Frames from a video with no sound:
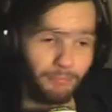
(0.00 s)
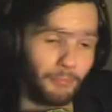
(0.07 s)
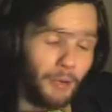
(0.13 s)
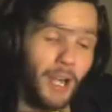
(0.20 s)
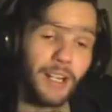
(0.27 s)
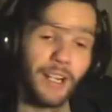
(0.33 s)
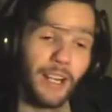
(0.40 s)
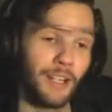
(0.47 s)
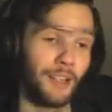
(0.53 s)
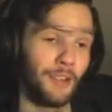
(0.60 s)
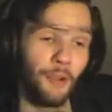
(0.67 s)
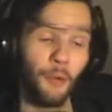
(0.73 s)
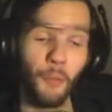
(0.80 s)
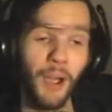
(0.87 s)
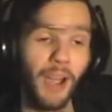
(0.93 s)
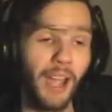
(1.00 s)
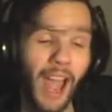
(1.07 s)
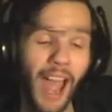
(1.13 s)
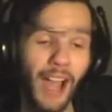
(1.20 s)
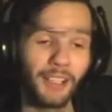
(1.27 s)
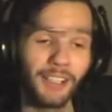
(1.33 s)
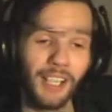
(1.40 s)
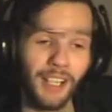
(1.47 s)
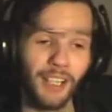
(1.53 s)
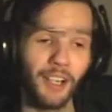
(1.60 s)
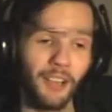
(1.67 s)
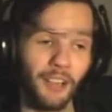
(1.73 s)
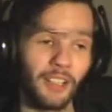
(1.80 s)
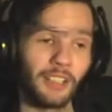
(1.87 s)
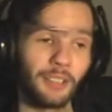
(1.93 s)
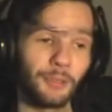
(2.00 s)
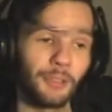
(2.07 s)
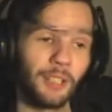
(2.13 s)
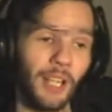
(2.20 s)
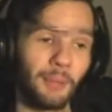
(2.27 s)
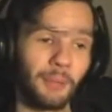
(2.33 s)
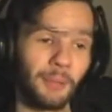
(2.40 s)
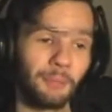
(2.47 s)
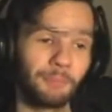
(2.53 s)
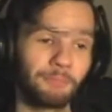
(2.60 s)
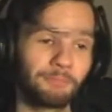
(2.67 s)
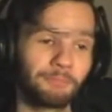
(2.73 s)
How did I know this would happen?